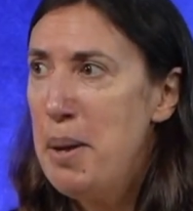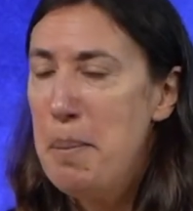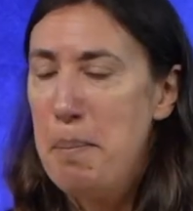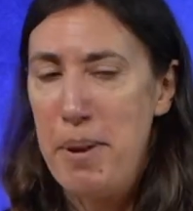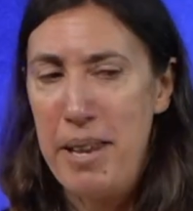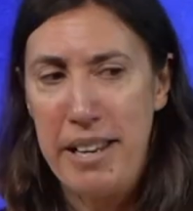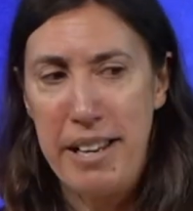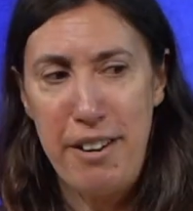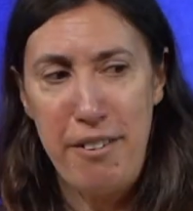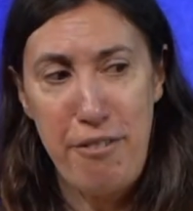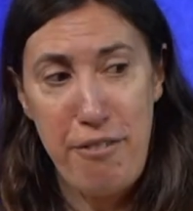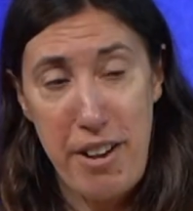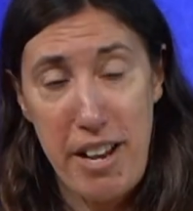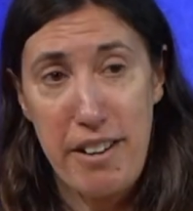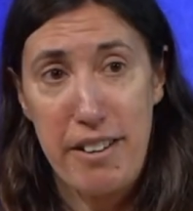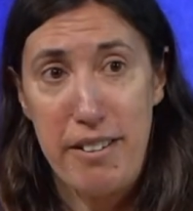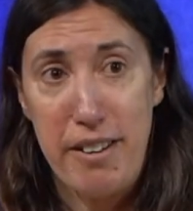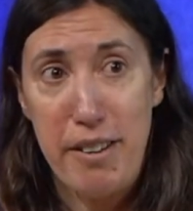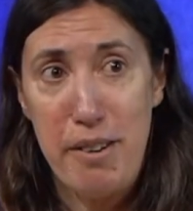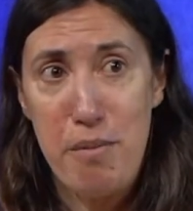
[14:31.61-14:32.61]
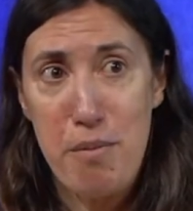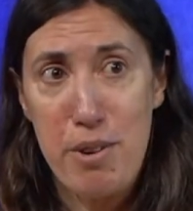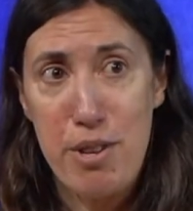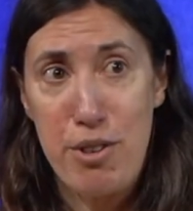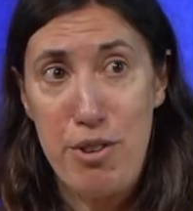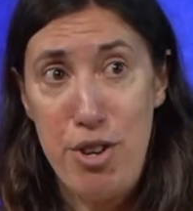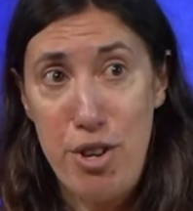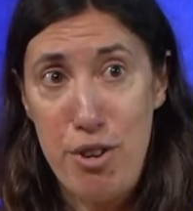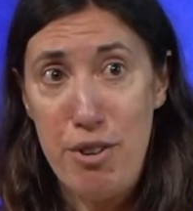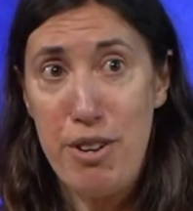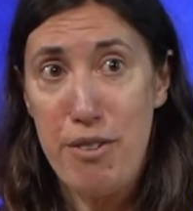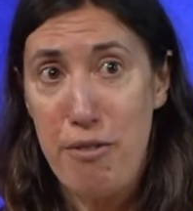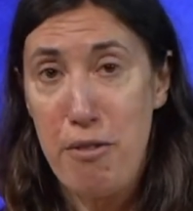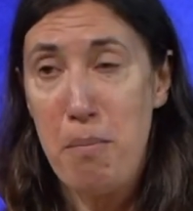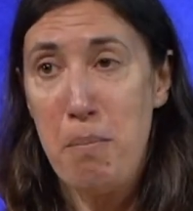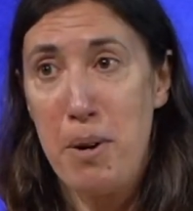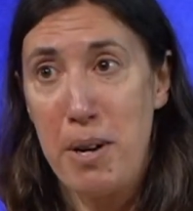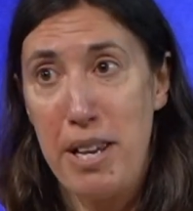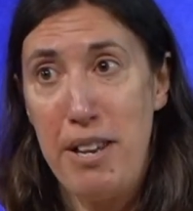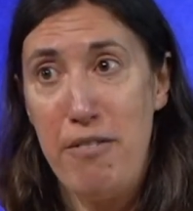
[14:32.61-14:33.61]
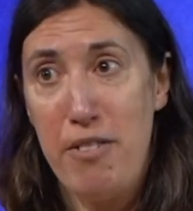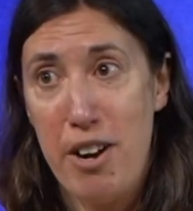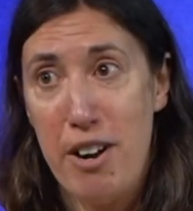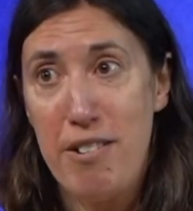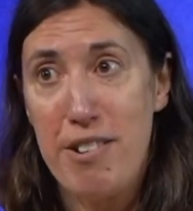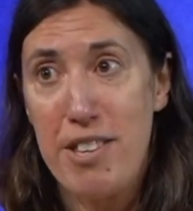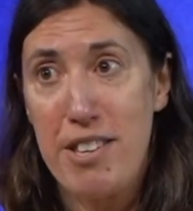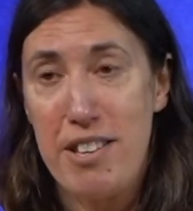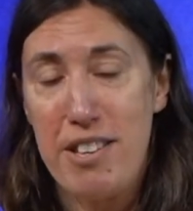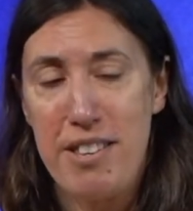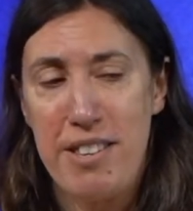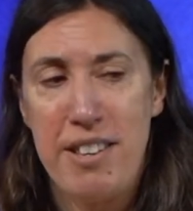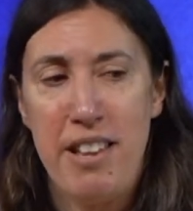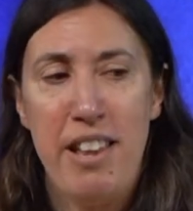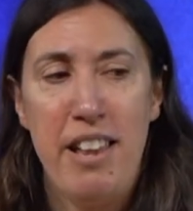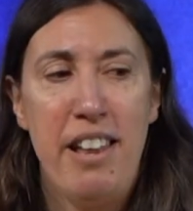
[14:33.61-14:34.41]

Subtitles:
being infected with 2 different monkey viruses.